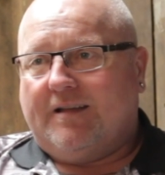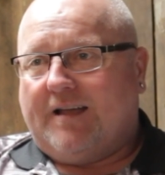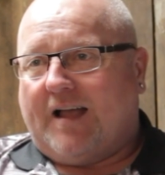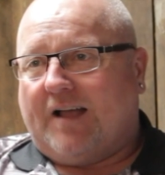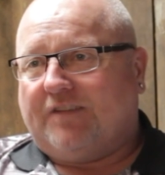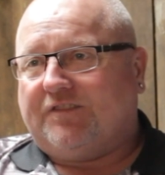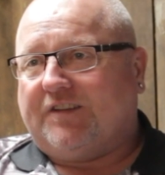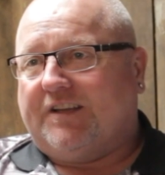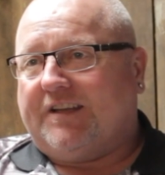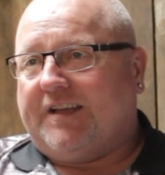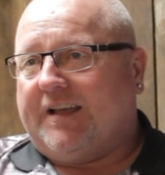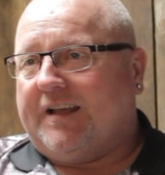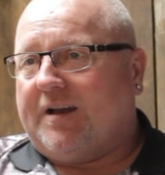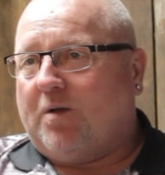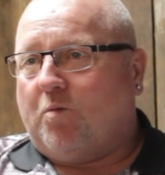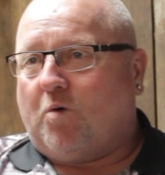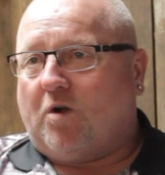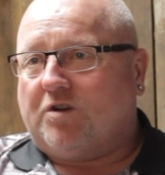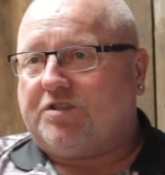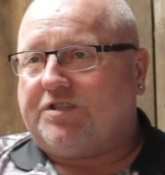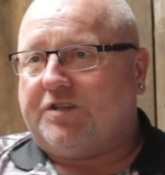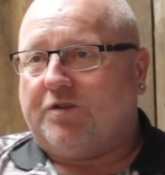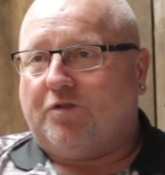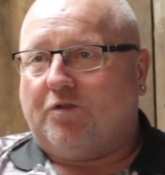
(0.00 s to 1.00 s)
As a kid, I
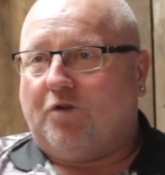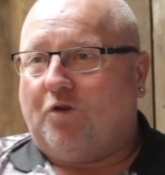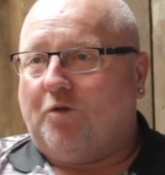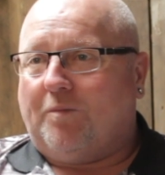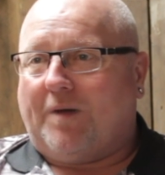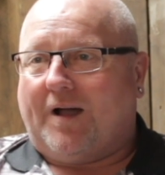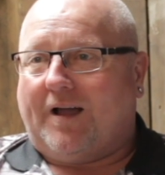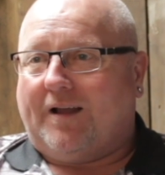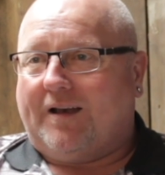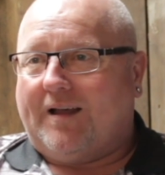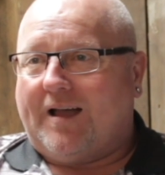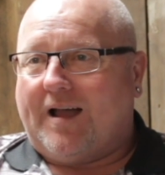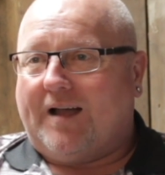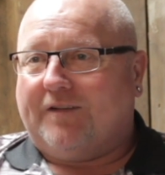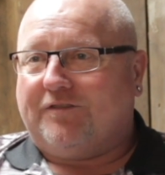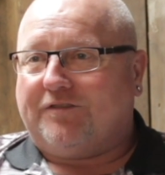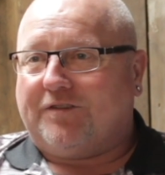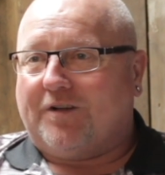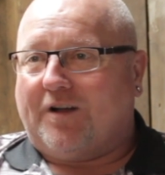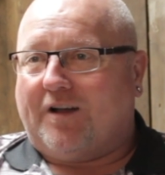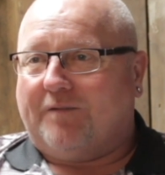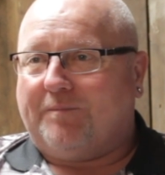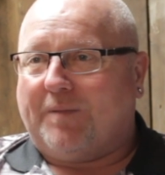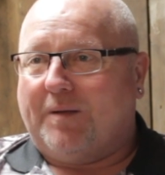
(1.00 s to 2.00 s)
watch it all my life,
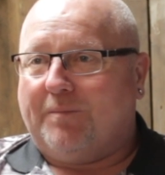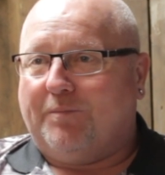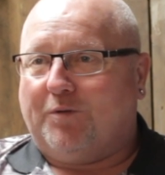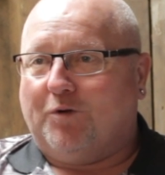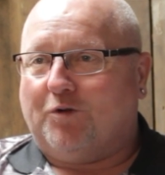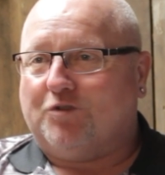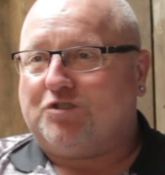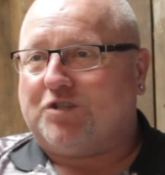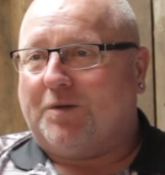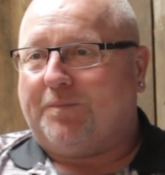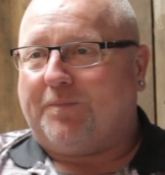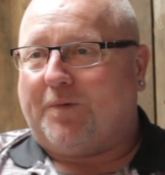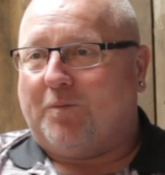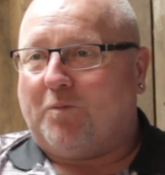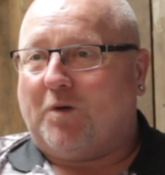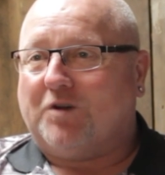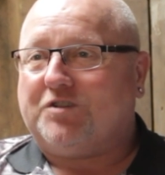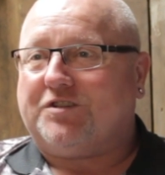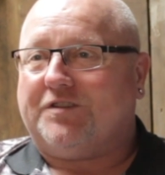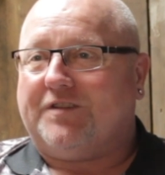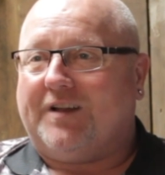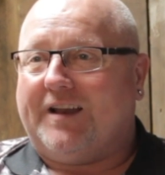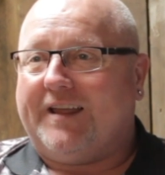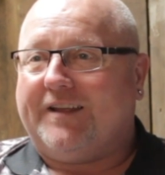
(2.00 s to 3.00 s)
so I've been brought up and
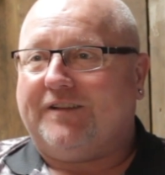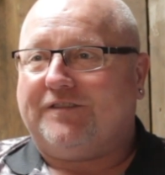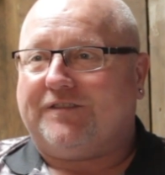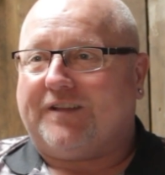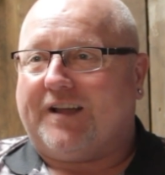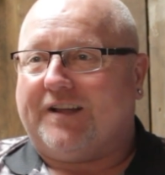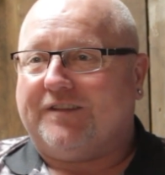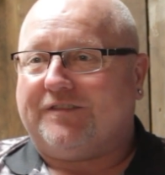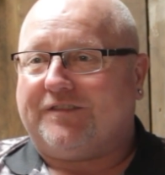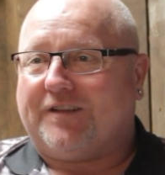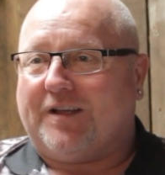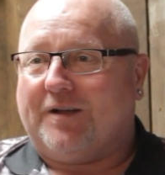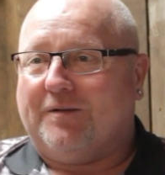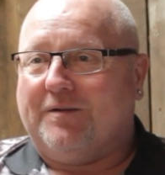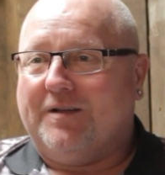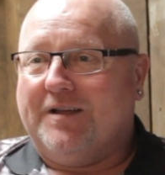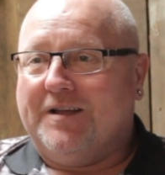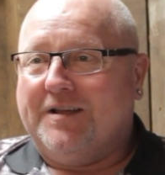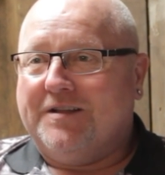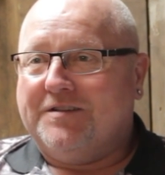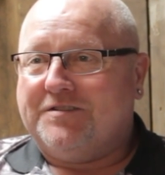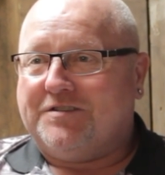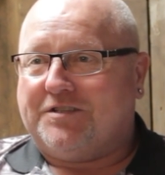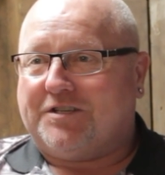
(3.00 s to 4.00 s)
watching the Lakeside. So
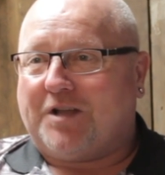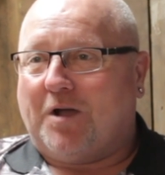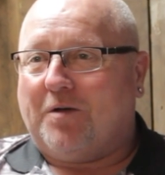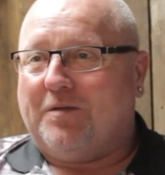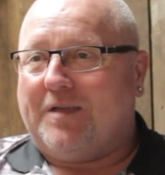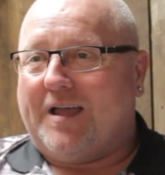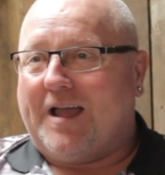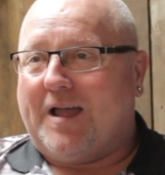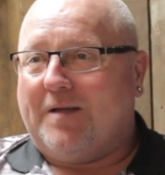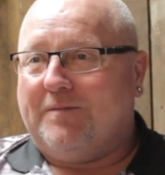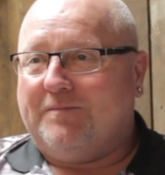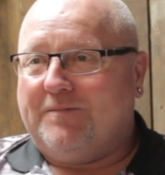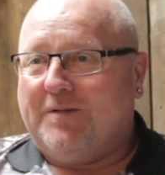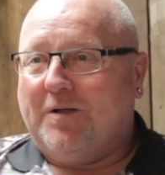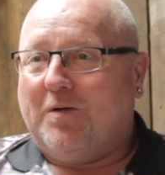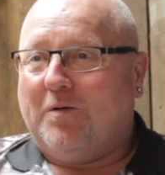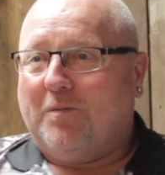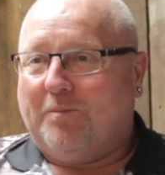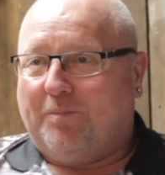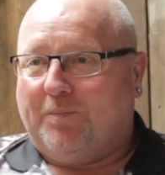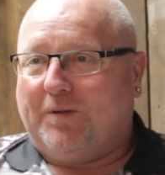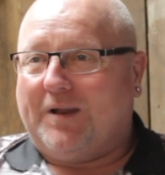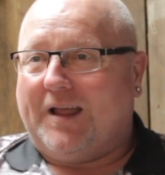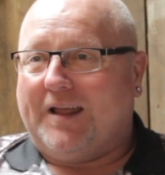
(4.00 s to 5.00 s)
to go there and
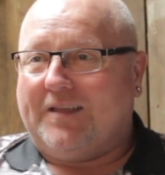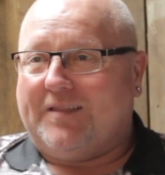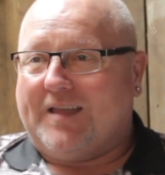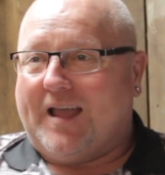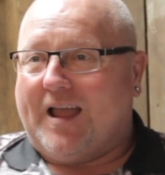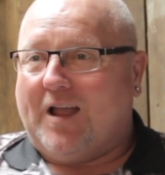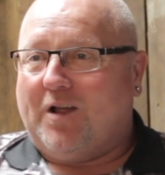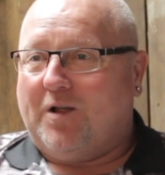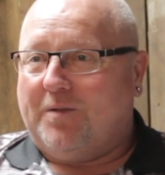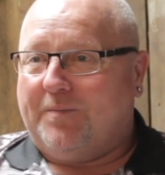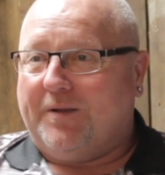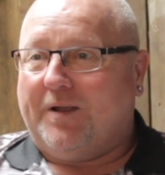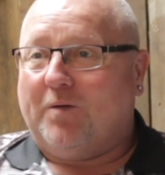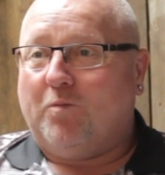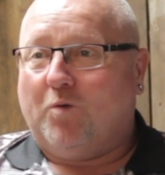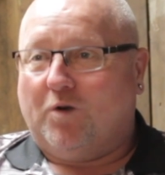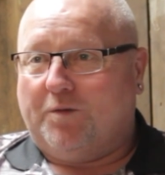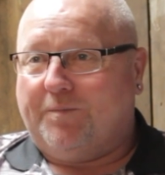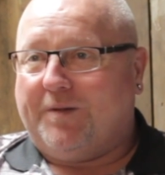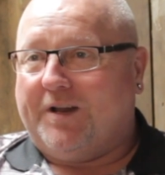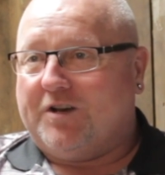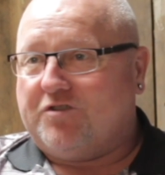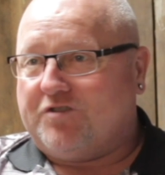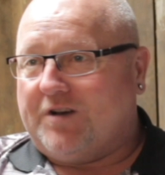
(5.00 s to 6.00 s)
play there, it
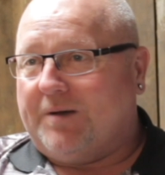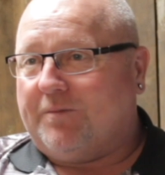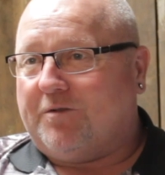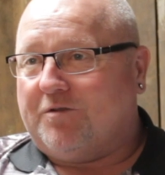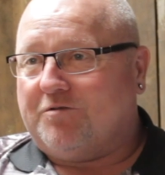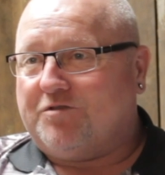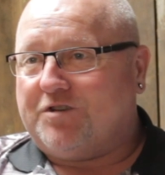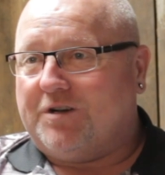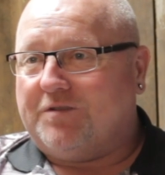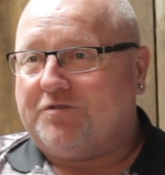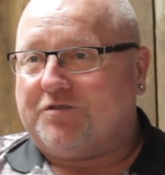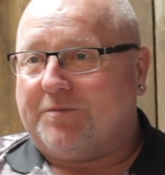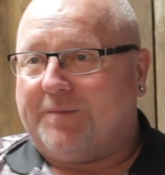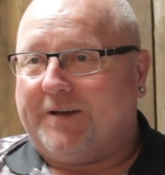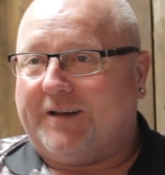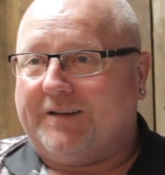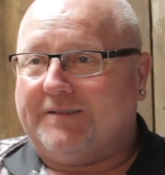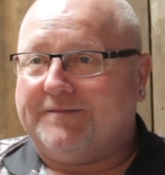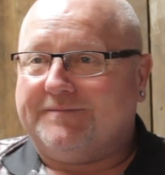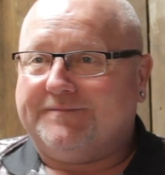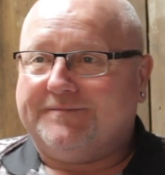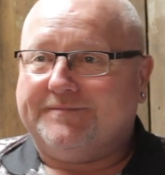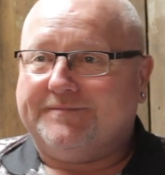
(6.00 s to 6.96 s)
would be a dream come true to me.